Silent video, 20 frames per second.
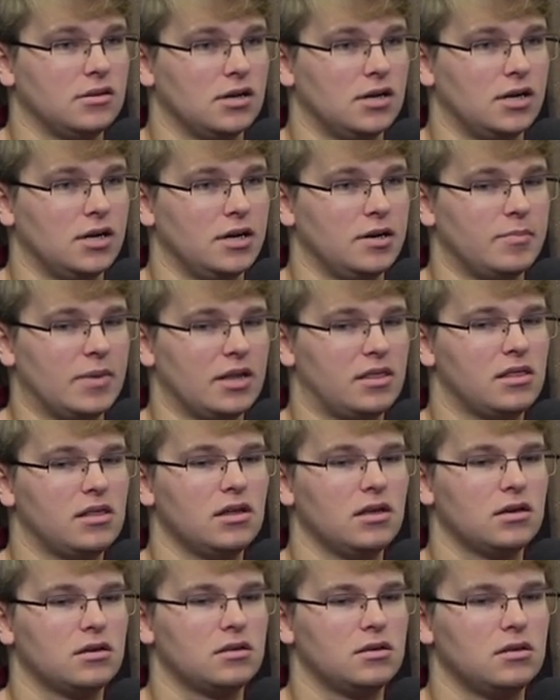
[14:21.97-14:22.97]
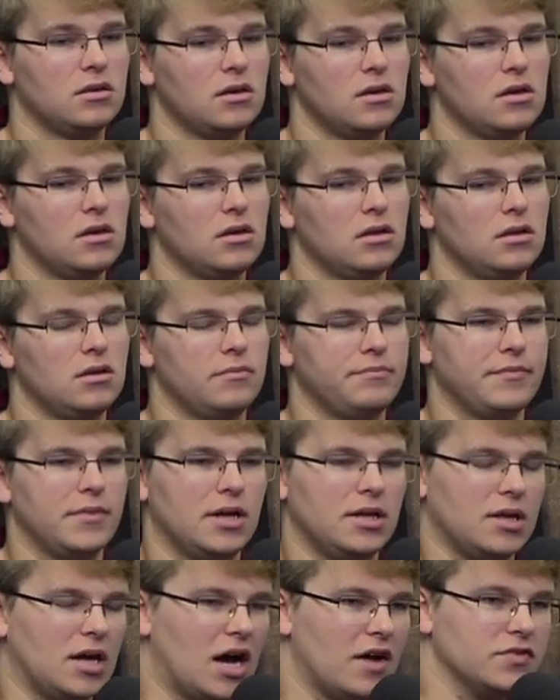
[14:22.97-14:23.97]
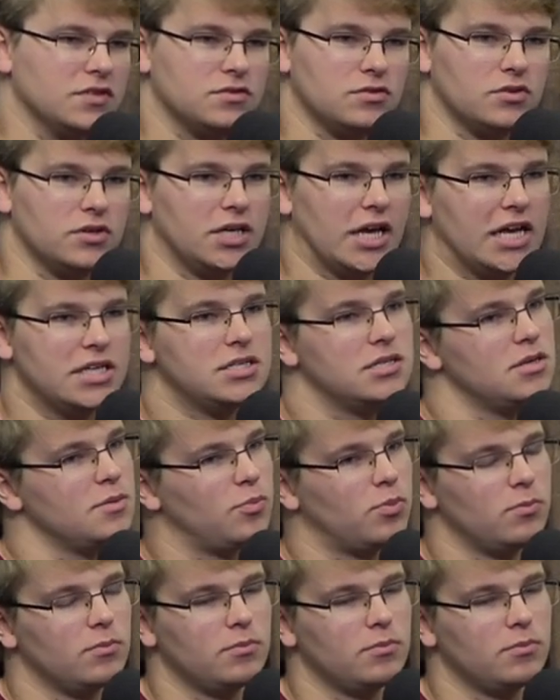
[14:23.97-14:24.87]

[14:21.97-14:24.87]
Um, I think, obviously, A C C